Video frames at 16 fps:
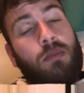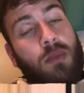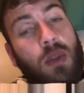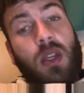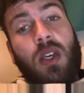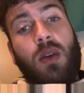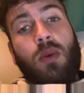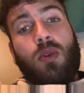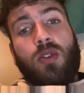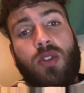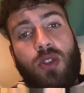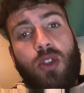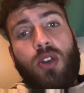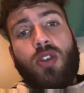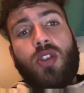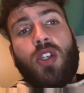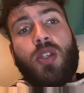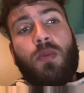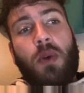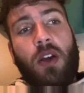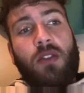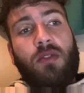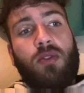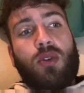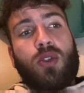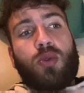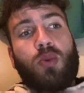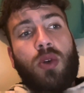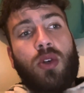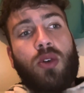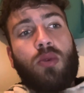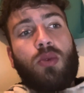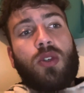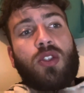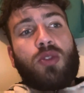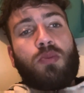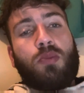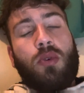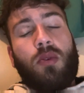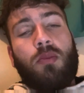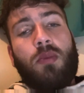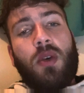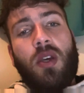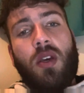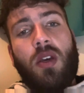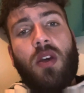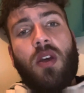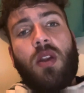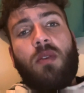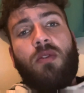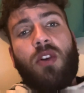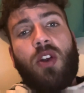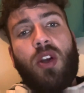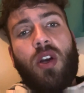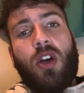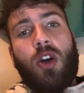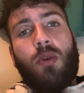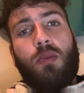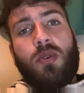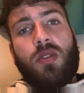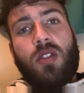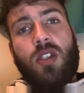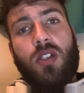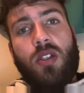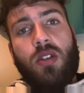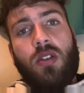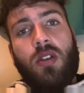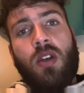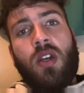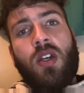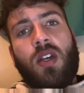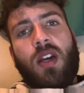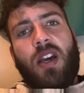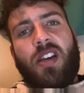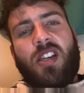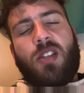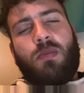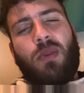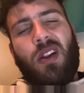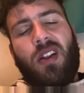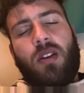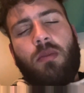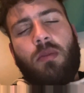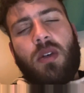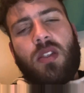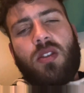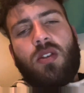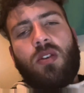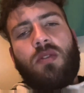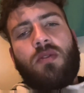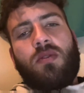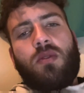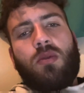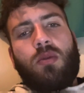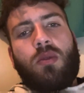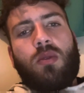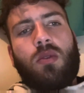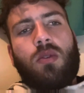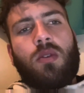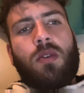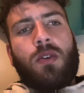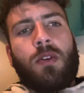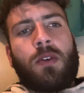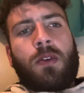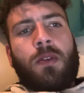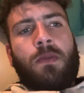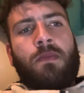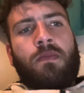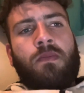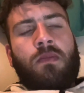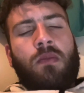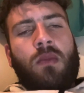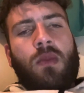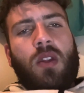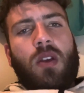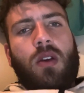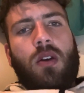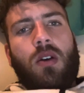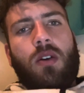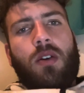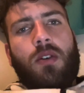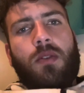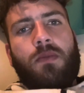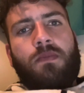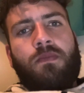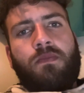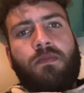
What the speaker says: He was disrespectful as well, which put me in a very hard position explaining myself to the